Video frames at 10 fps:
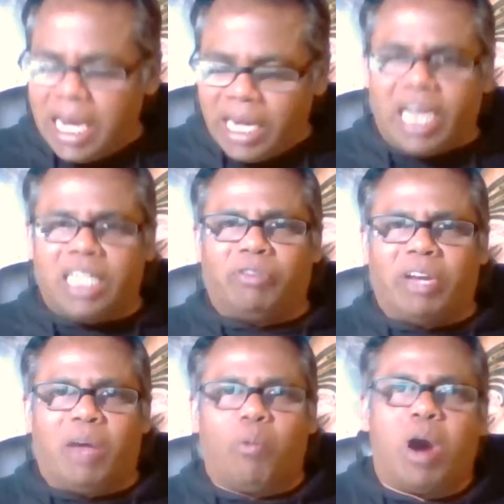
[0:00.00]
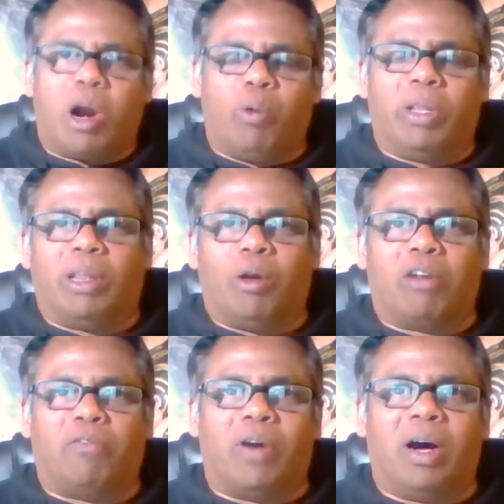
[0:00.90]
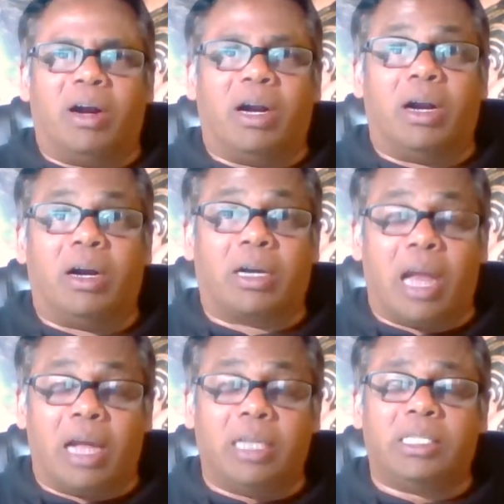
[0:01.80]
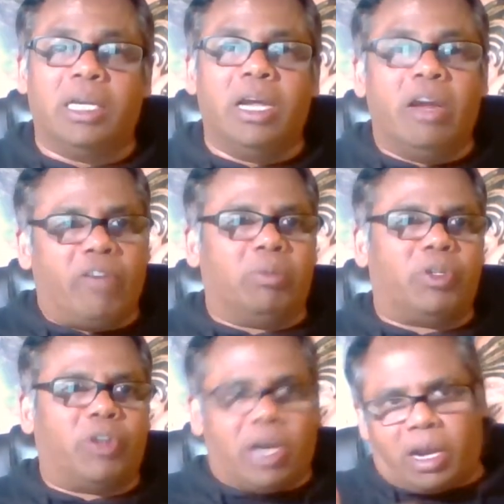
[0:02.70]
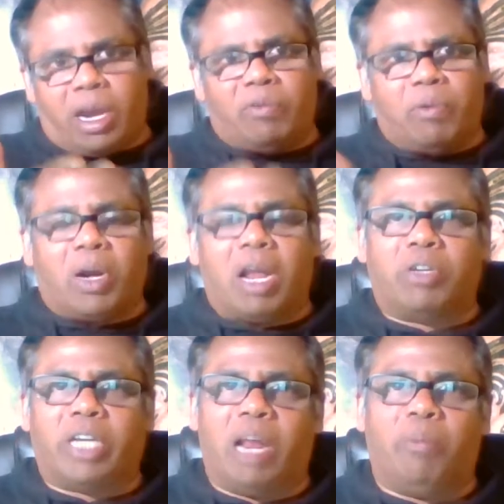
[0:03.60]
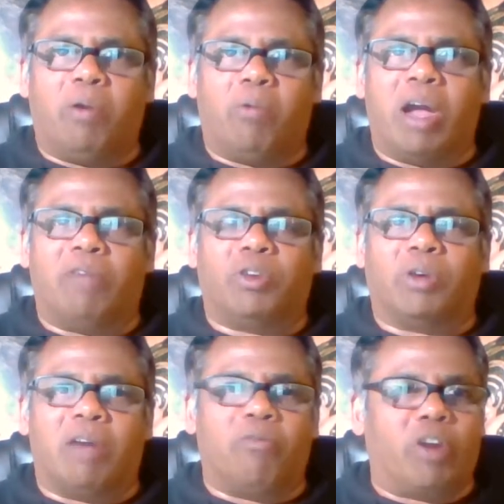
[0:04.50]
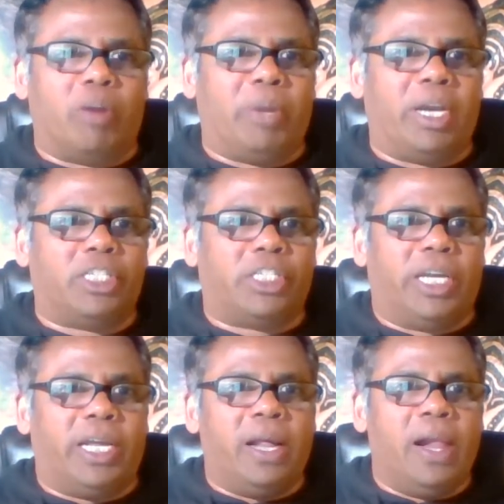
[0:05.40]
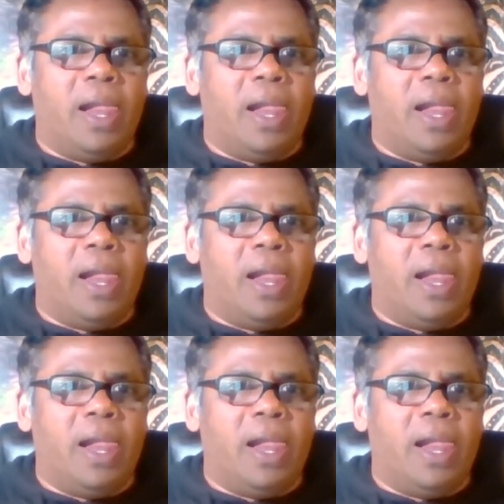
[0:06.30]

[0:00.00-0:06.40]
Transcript: Yes, we have worked with a lot of our clients from Sri Lanka, and we would love to help your wife to come for a PhD.